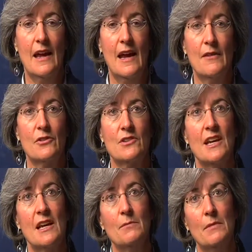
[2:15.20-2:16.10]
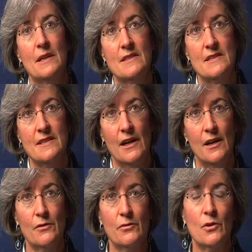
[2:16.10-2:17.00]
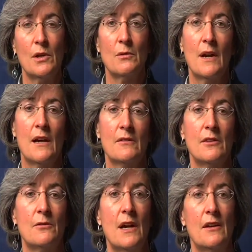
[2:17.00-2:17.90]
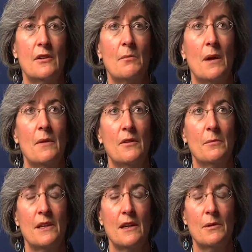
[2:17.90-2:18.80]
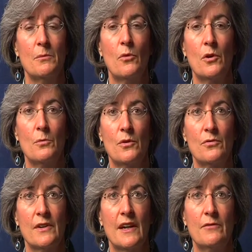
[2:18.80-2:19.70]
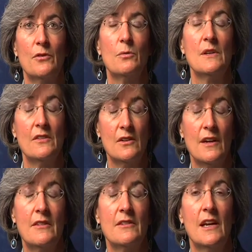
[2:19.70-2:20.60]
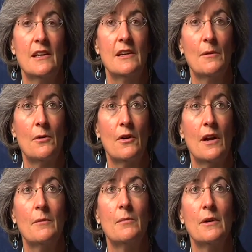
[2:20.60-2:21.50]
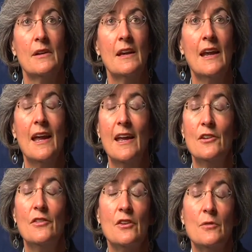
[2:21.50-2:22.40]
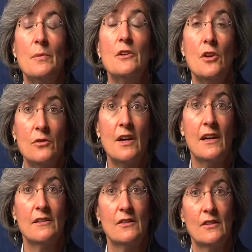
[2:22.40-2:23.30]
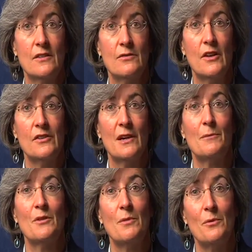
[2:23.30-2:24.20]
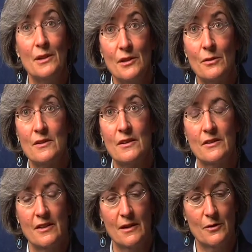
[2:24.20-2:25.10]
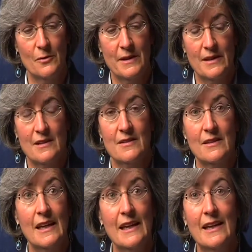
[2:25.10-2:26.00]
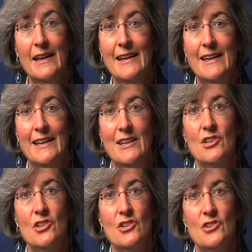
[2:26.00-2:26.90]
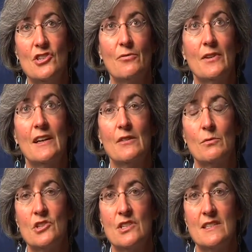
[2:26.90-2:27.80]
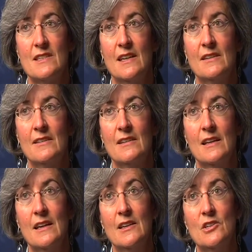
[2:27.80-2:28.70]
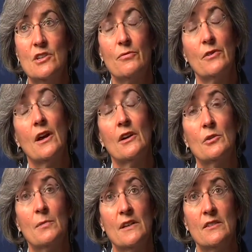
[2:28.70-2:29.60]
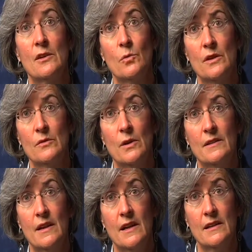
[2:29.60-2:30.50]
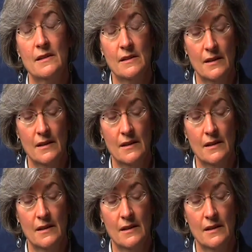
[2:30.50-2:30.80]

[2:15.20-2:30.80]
After 10 months of going round and round and my mother becoming more and more forgetful, we still haven't had an MRI, and there's been no diagnosis of Alzheimer's, but we know it's Alzheimer's because she forgets what she says. She forgot who my son was one day.